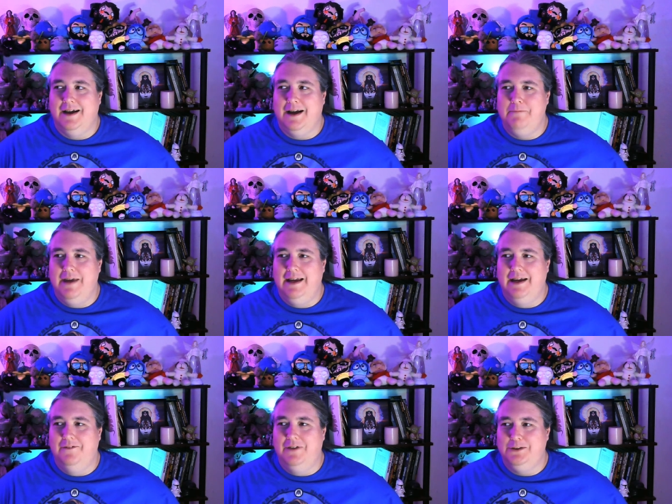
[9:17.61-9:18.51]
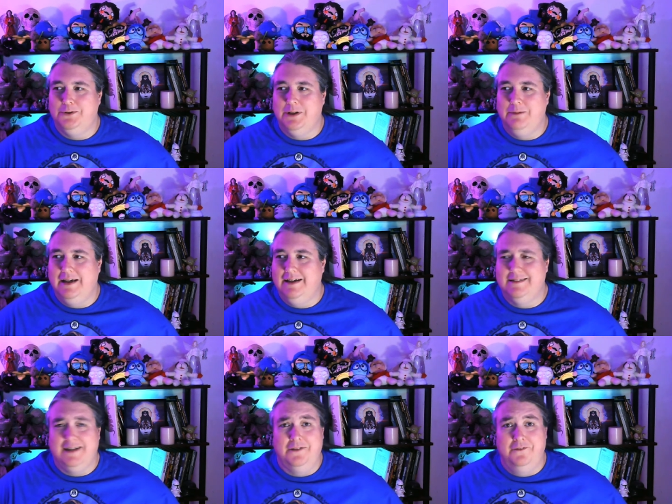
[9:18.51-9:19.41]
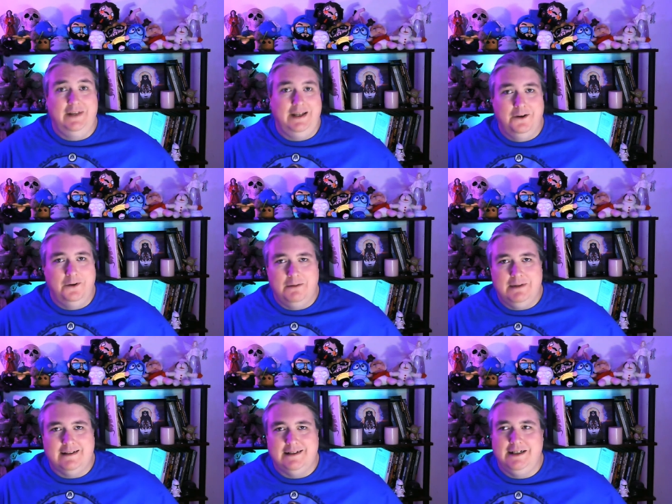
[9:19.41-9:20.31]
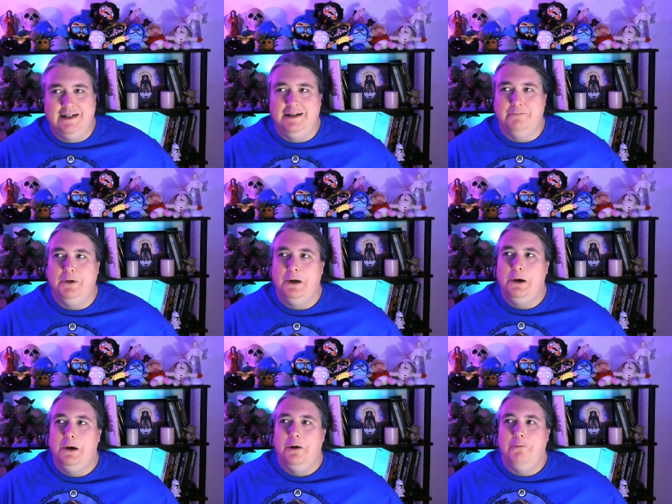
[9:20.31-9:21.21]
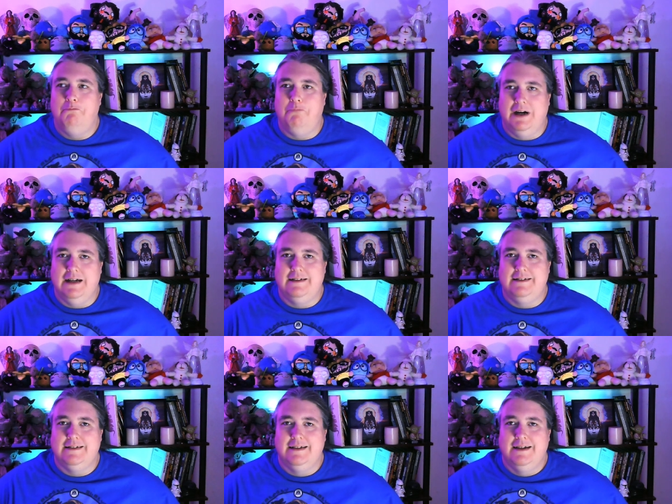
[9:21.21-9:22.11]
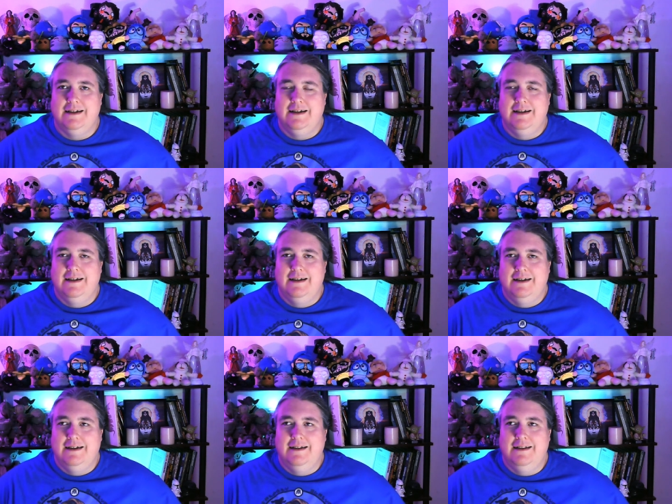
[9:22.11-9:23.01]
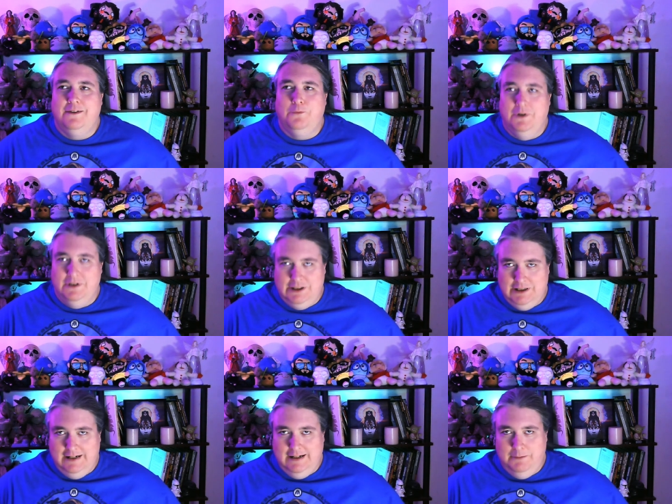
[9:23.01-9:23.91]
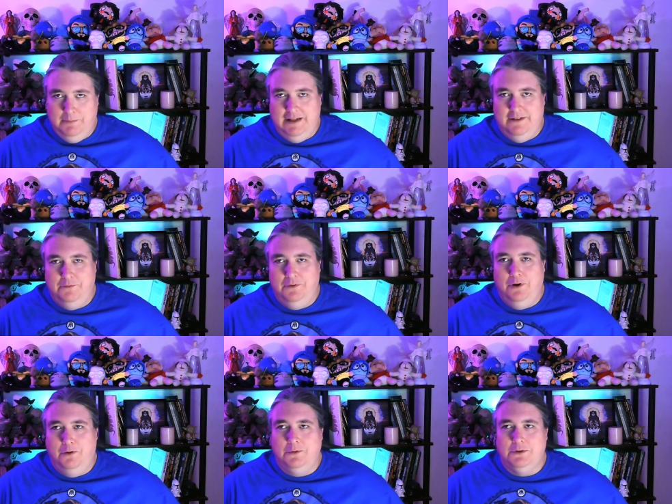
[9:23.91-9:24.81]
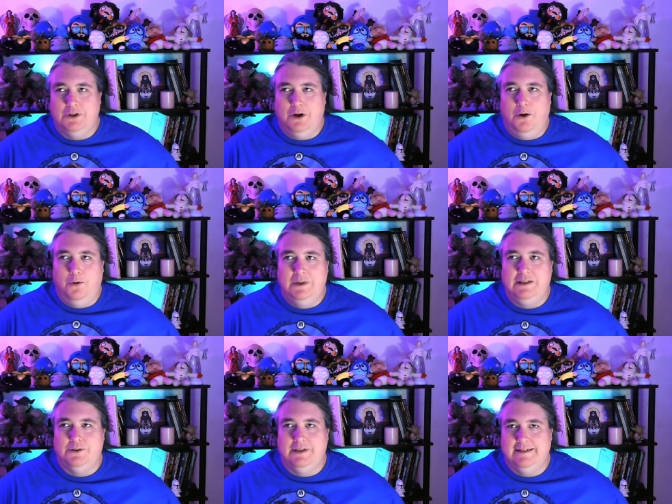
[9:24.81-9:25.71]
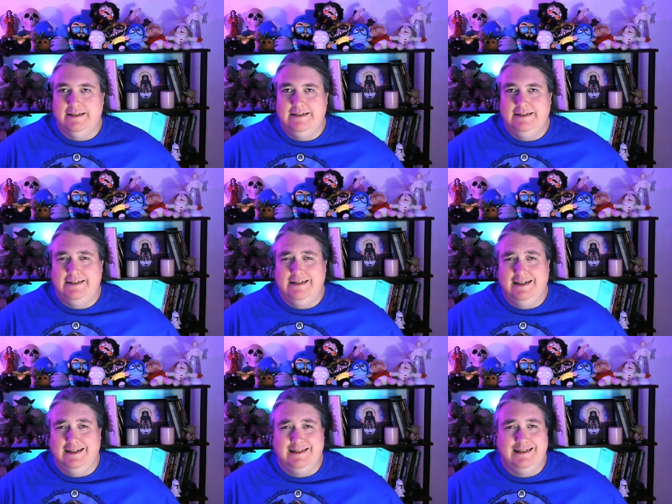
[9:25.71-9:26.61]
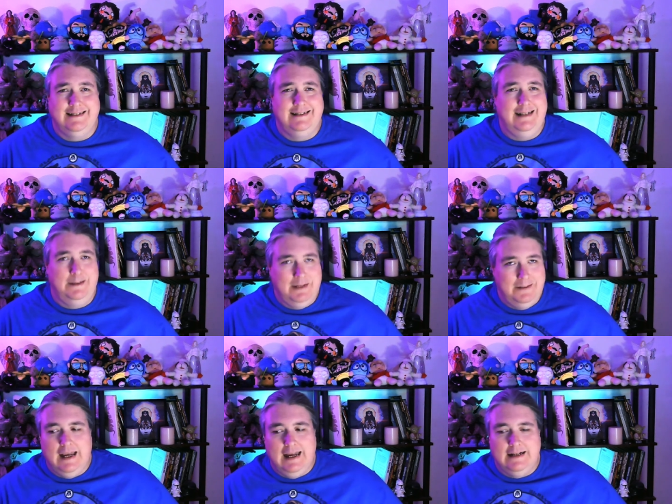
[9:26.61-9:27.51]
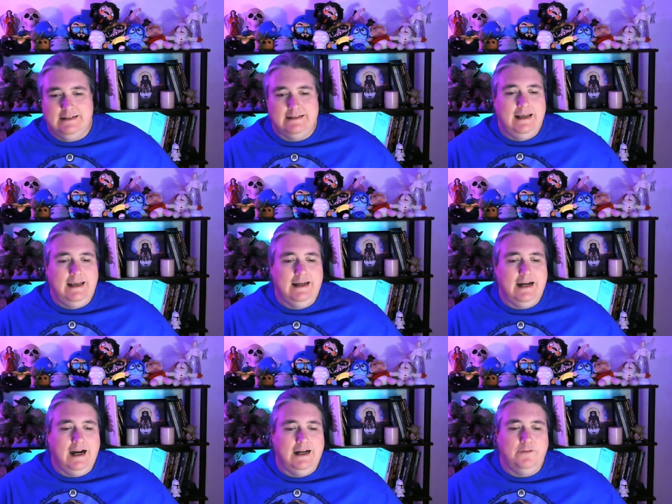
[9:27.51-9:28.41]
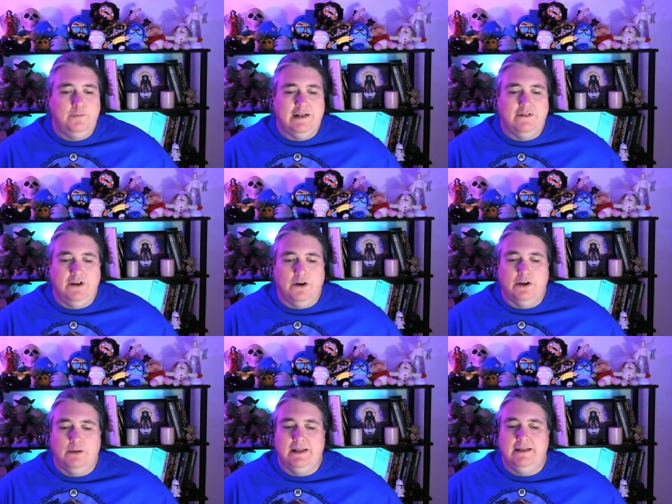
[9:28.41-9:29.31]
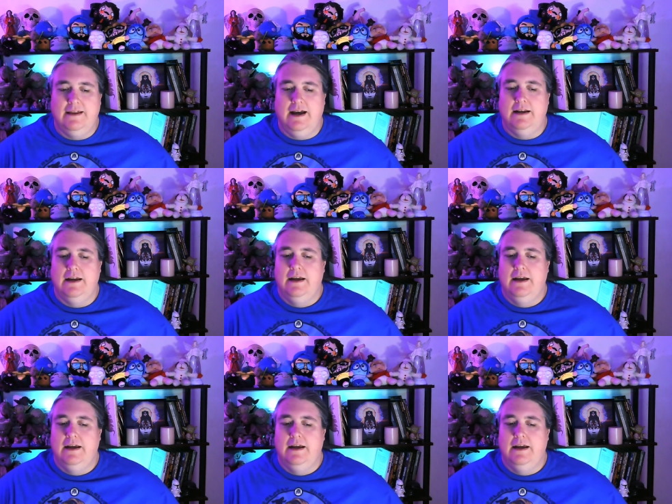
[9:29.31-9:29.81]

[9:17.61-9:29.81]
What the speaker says: I may eventually make an entire video about the shading, but the word shading is almost always translated into English as demon, and he kind of makes the argument that